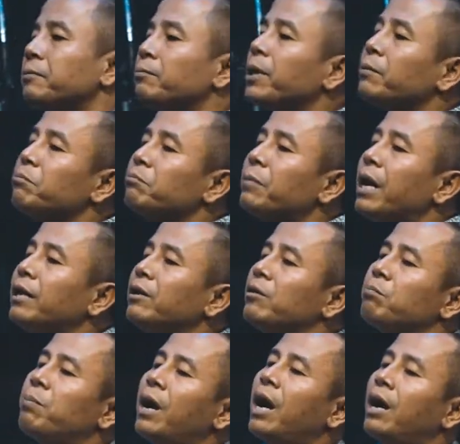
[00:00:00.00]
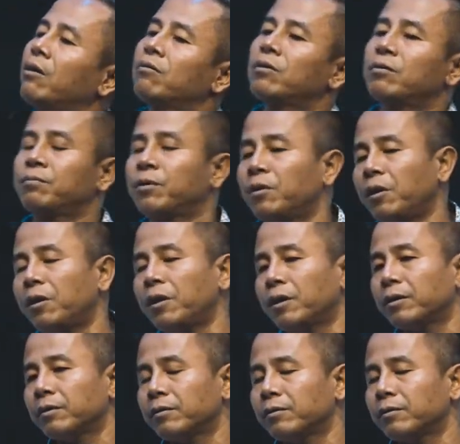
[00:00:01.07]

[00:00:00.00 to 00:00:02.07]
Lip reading: But by the power of God,